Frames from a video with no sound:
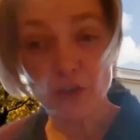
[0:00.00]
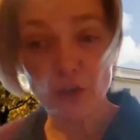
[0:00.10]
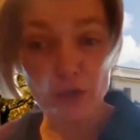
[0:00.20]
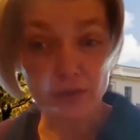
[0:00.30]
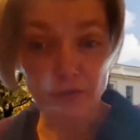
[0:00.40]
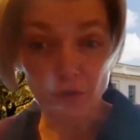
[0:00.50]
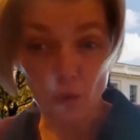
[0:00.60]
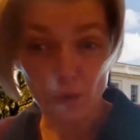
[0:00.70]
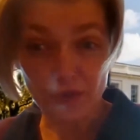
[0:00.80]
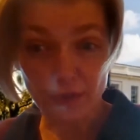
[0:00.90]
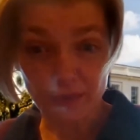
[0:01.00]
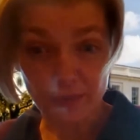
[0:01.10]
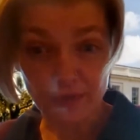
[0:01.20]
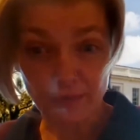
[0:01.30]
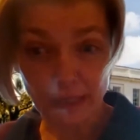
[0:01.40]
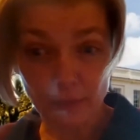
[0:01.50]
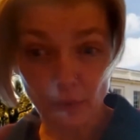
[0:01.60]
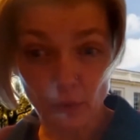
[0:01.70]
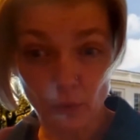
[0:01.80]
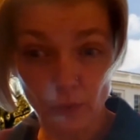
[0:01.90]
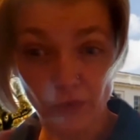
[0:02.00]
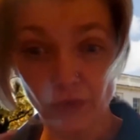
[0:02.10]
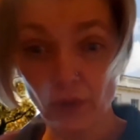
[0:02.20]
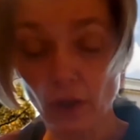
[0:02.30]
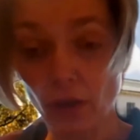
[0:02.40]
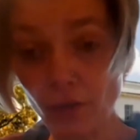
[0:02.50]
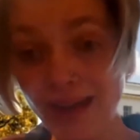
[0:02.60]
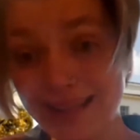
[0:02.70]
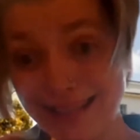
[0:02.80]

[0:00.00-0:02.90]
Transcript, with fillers: 34 symptoms of menopause. That